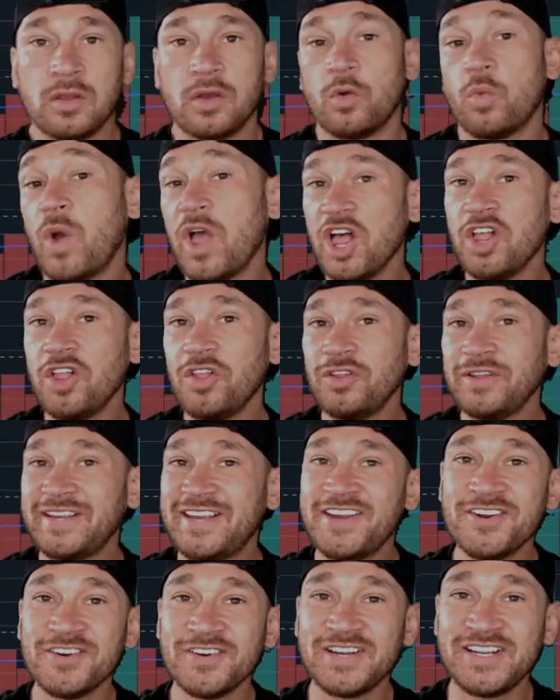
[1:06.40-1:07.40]
Well,
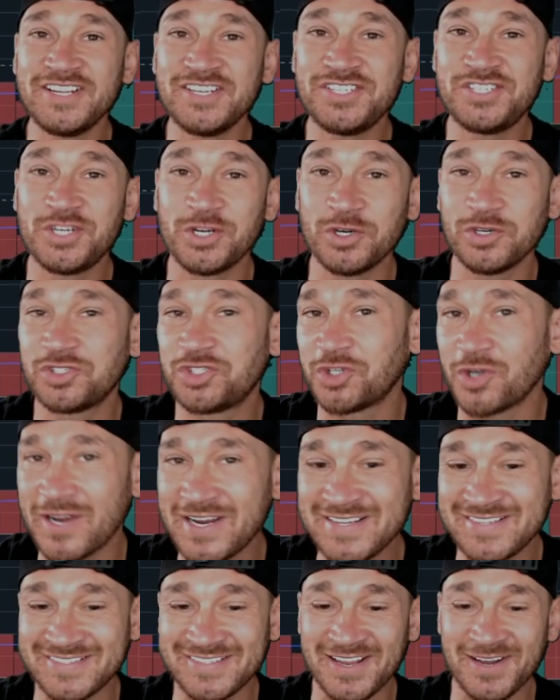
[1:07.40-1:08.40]
here is your
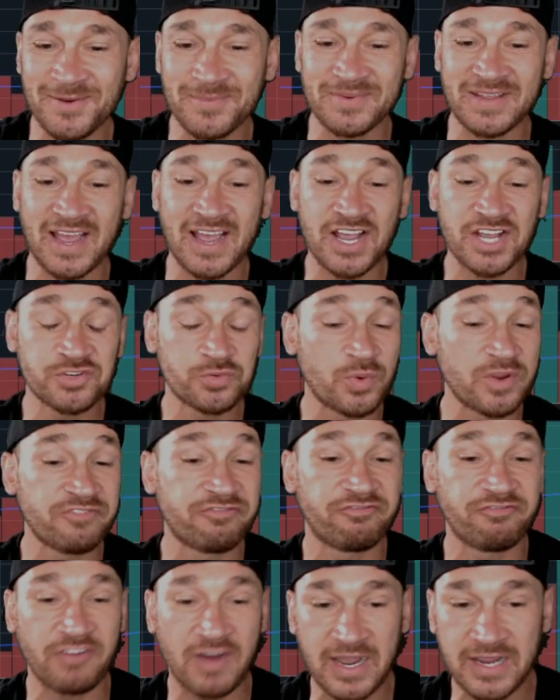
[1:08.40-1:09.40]
trade setup, guys. We
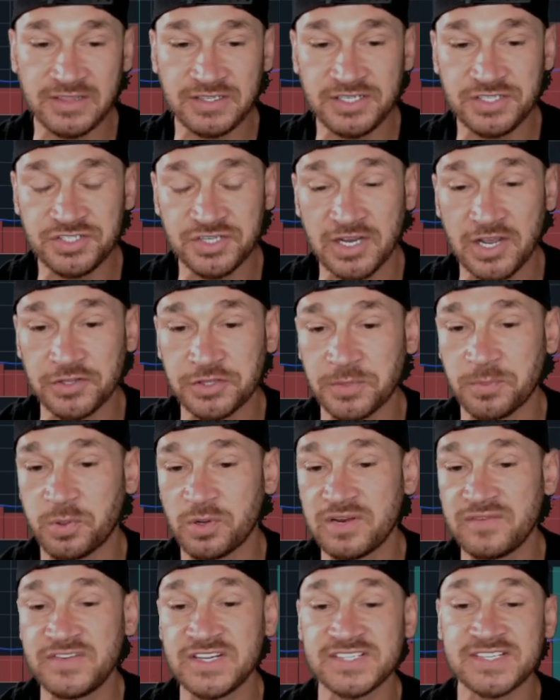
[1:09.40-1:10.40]
finally took out the
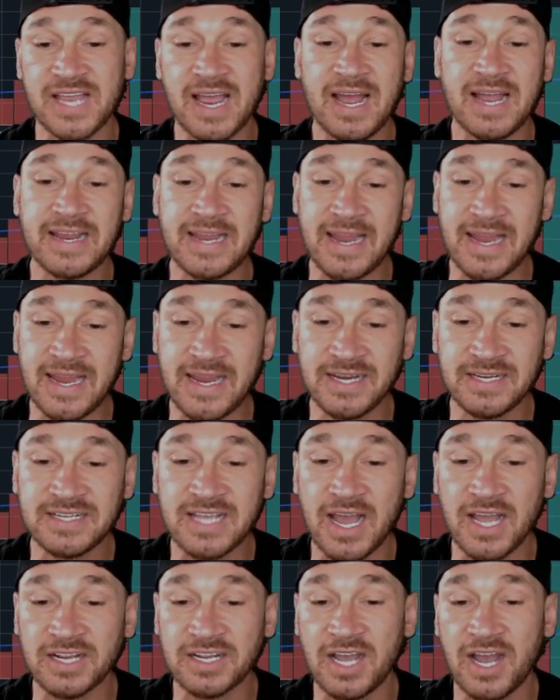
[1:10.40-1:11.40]
previous high and
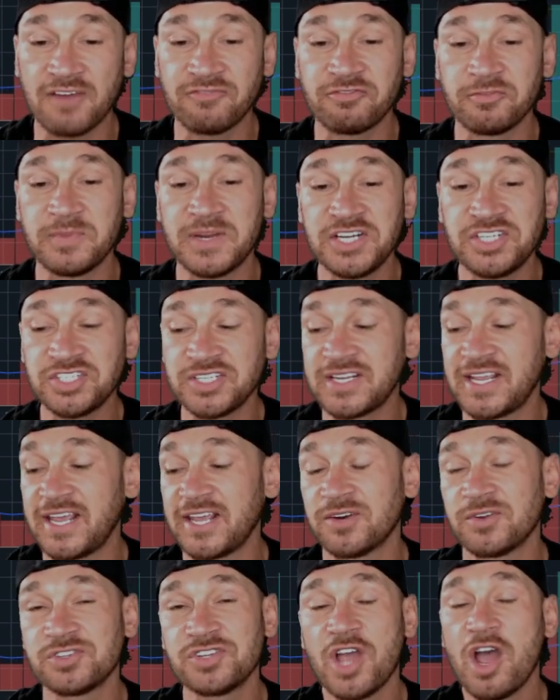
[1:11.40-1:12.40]
got confirmation
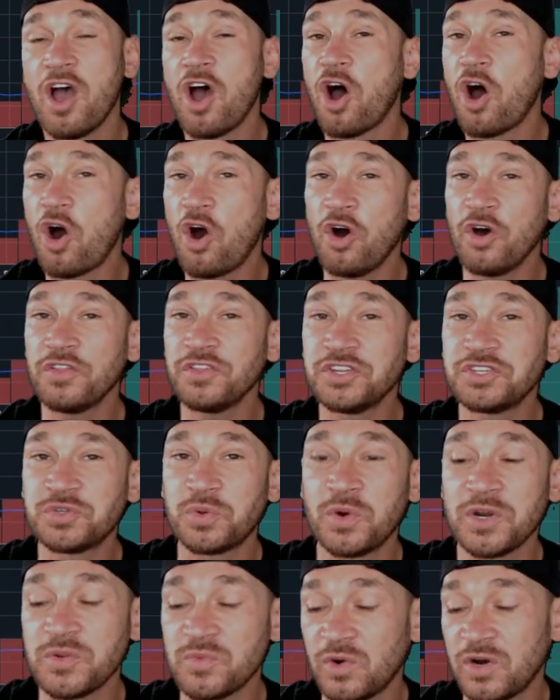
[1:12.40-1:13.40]
candles on the
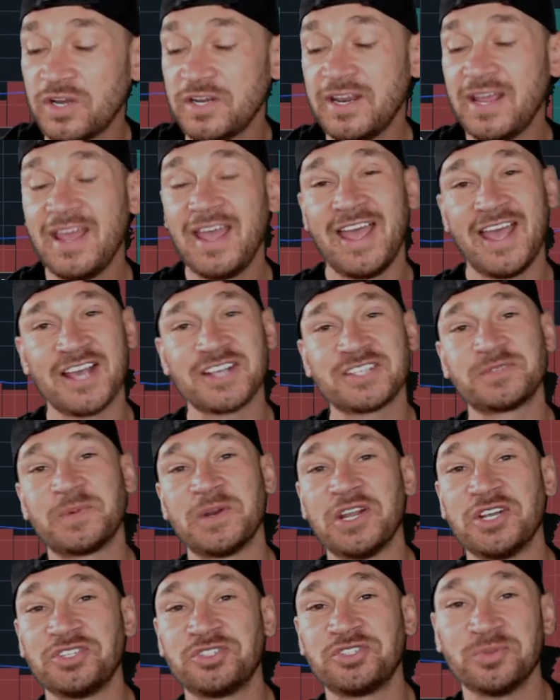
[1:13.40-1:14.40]
twenty-one
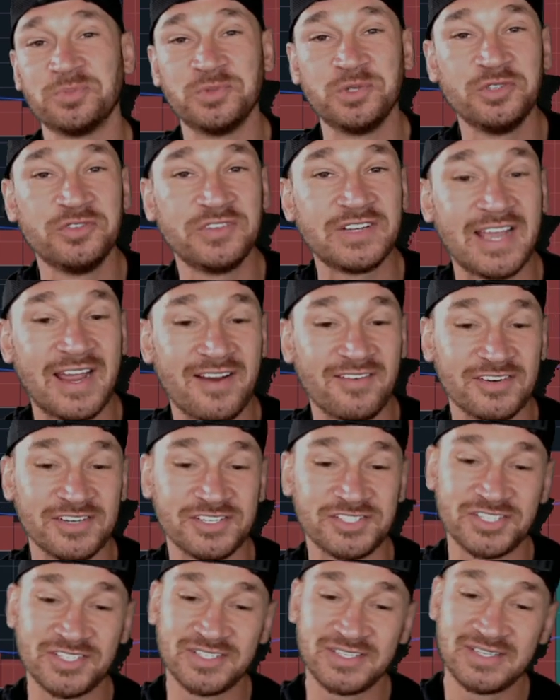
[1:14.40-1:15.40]
exponential moving
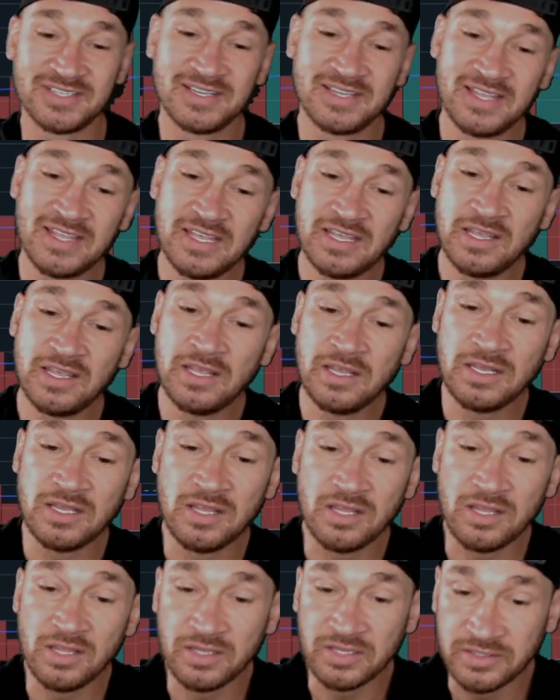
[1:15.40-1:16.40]
average.
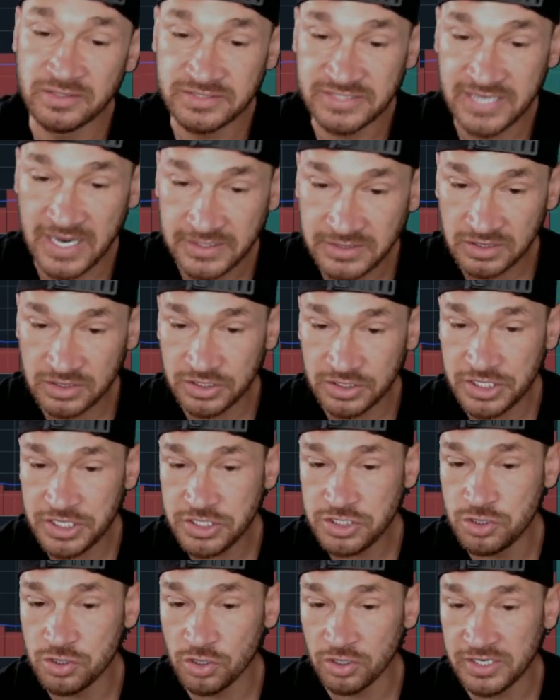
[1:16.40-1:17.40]
Hooray! Technically,
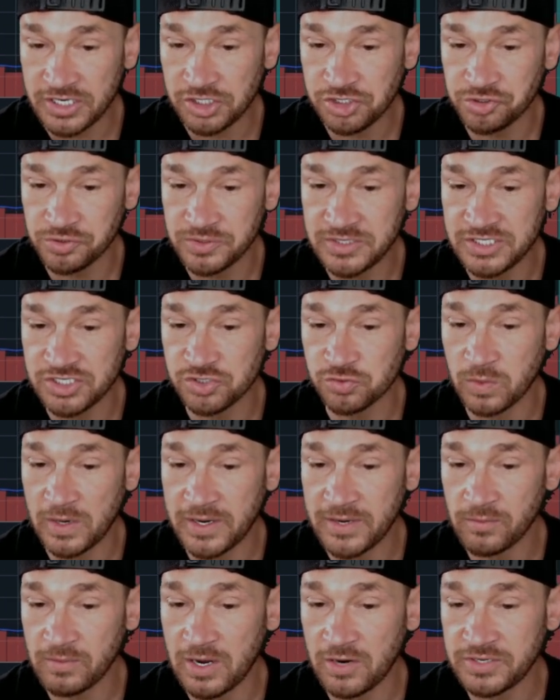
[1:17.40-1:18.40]
your entry is right
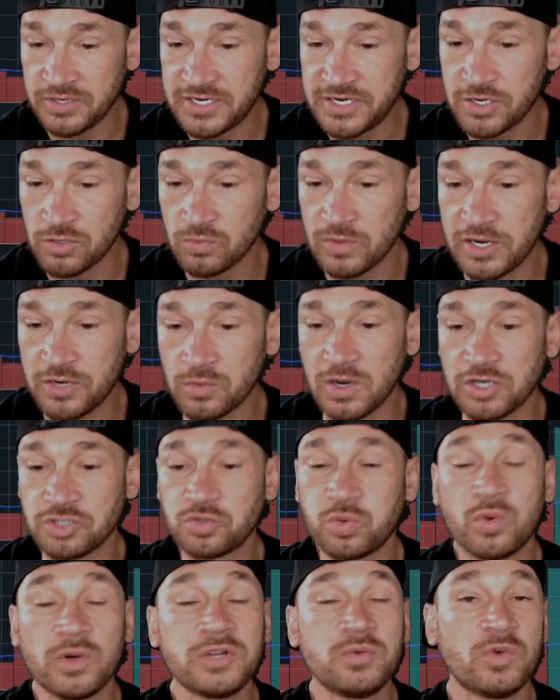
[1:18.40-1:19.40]
around here, right around
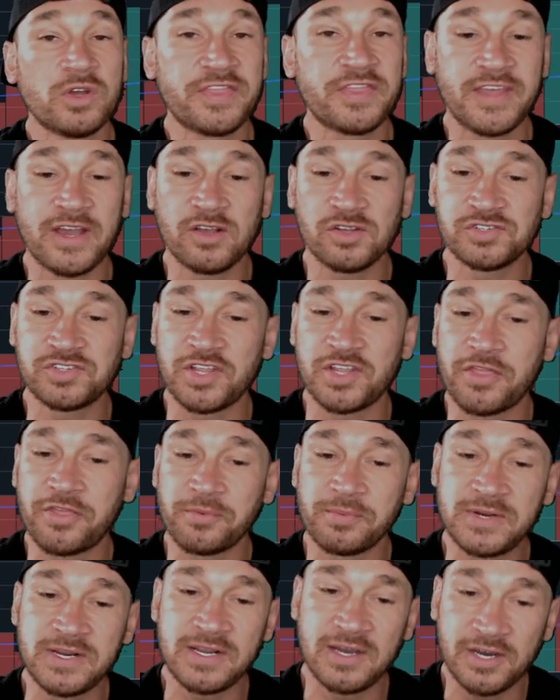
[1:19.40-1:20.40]
twenty-one thousand
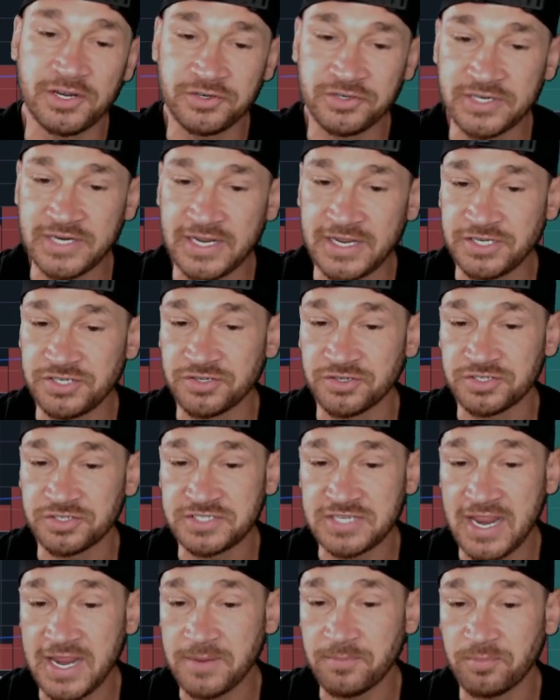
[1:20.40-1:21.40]
three hundred, and your
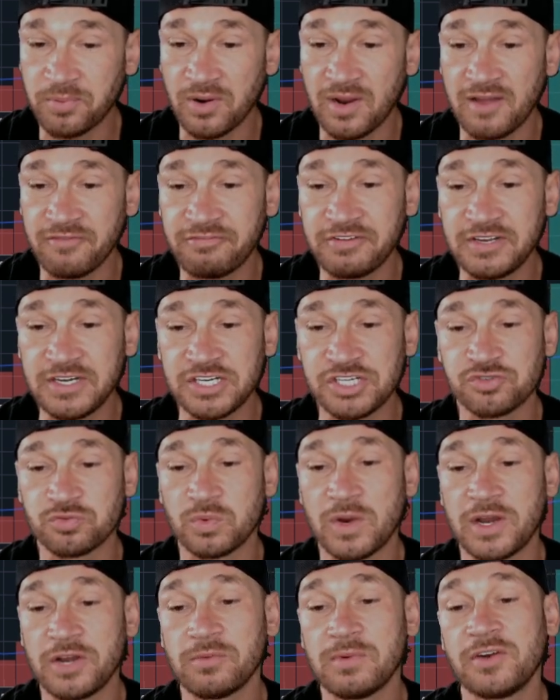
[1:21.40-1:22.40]
take profit is
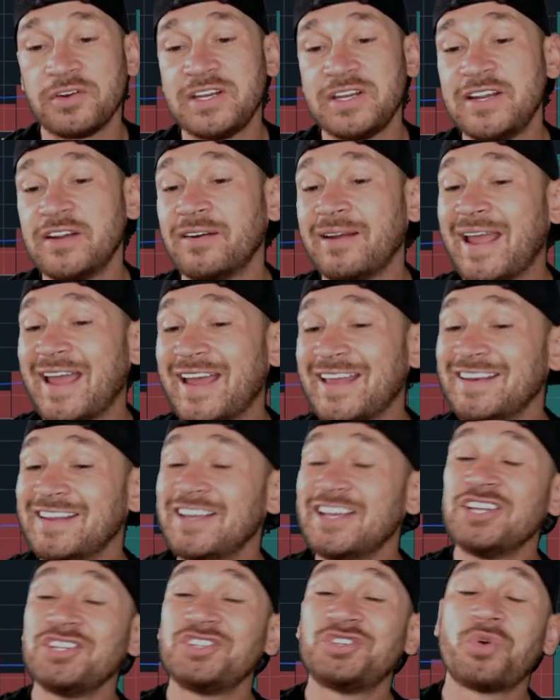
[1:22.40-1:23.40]
right around here at
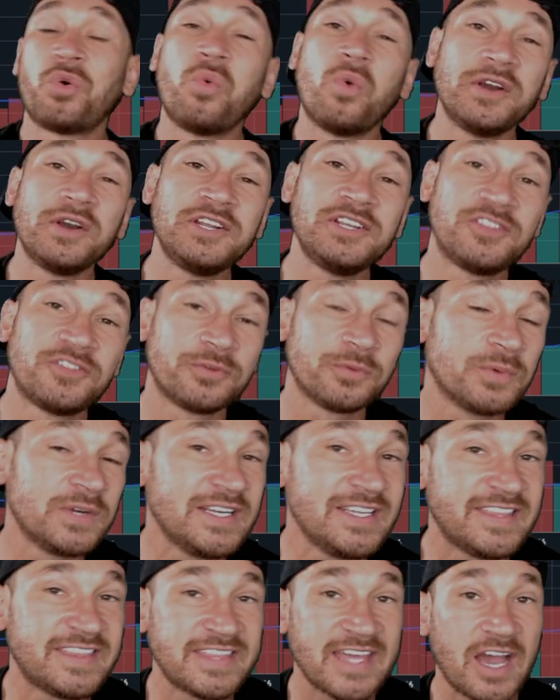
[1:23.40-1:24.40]
twenty-three
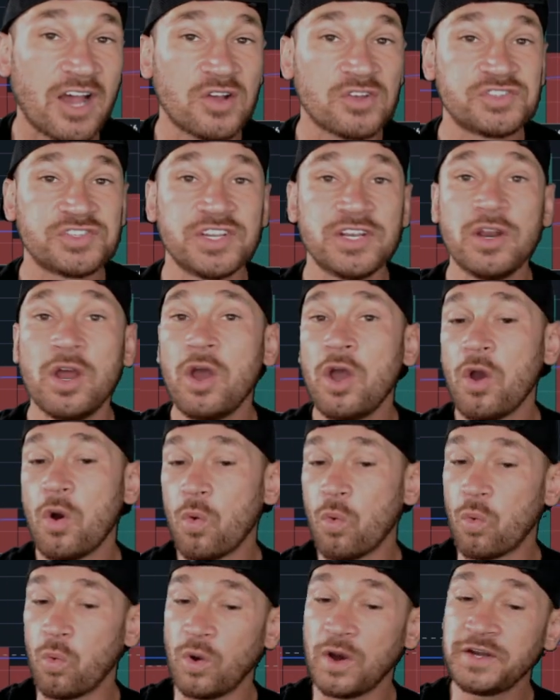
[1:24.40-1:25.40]
thousand
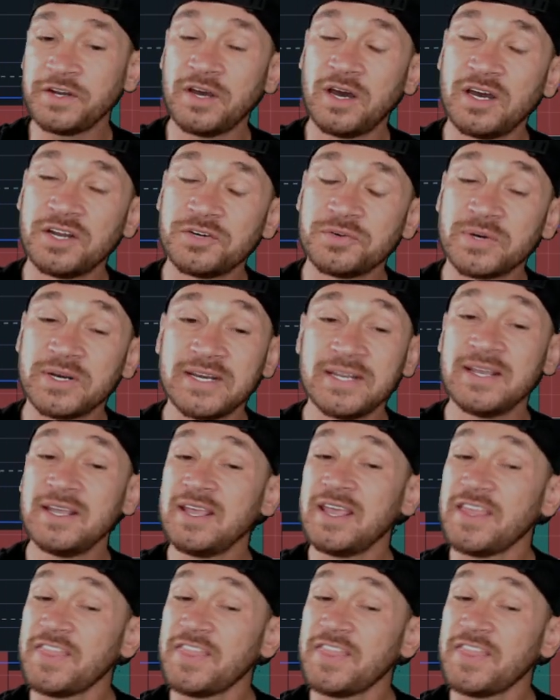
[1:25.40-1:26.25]
one hundred.